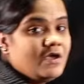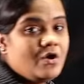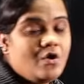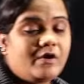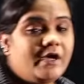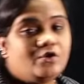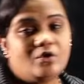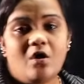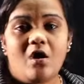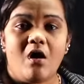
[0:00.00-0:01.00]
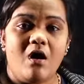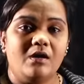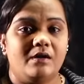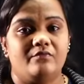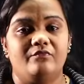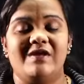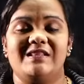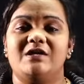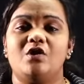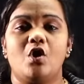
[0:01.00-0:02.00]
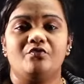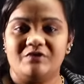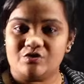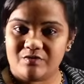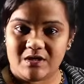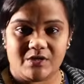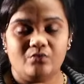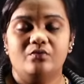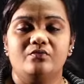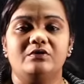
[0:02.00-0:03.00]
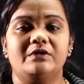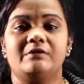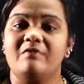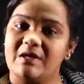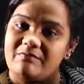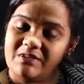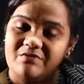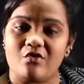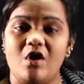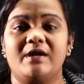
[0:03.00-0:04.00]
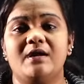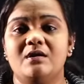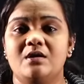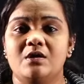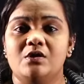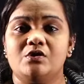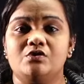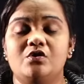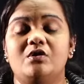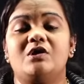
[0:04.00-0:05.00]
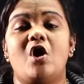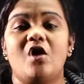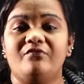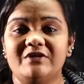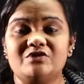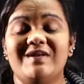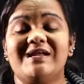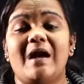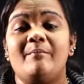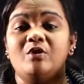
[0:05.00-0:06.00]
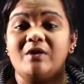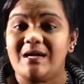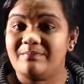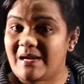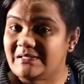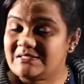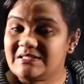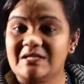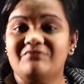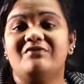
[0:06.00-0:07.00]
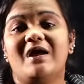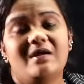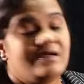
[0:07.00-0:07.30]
Okay, you know all where the dolphins will live. It will live in the water. So, dolphins will communicate by this infra